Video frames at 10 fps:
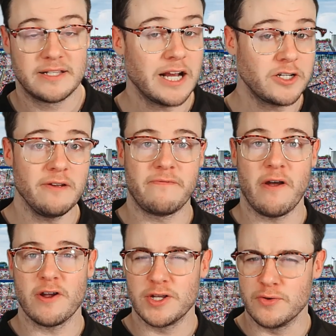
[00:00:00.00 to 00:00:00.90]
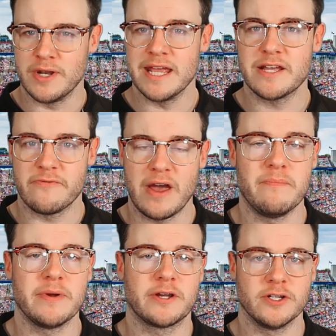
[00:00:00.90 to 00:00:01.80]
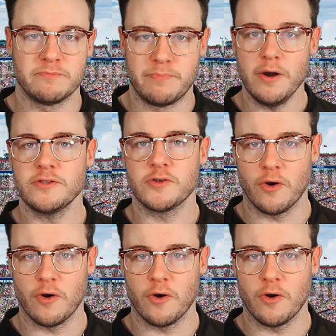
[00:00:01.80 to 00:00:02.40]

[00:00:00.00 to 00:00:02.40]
It's actually a very unique event because both